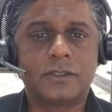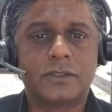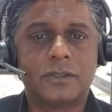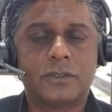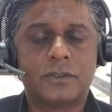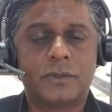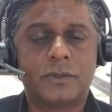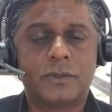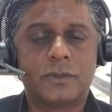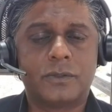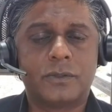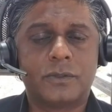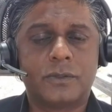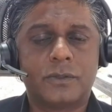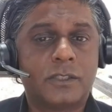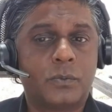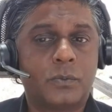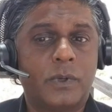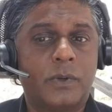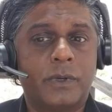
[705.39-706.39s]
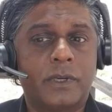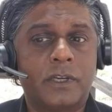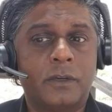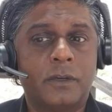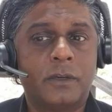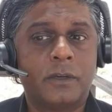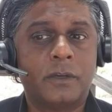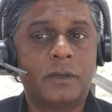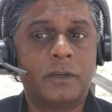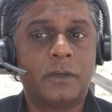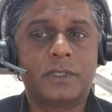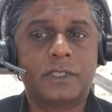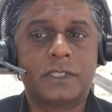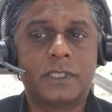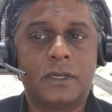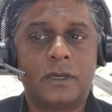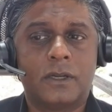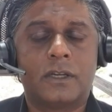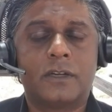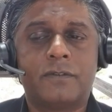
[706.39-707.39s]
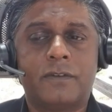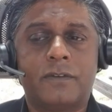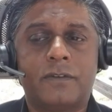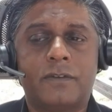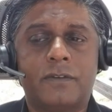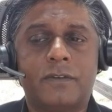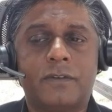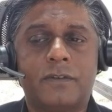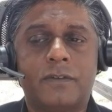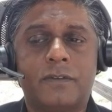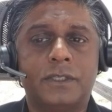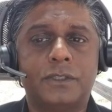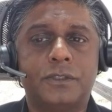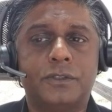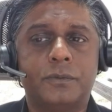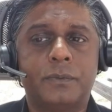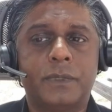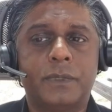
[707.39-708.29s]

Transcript: So I think that's where we're going to be focusing a lot of our effort into,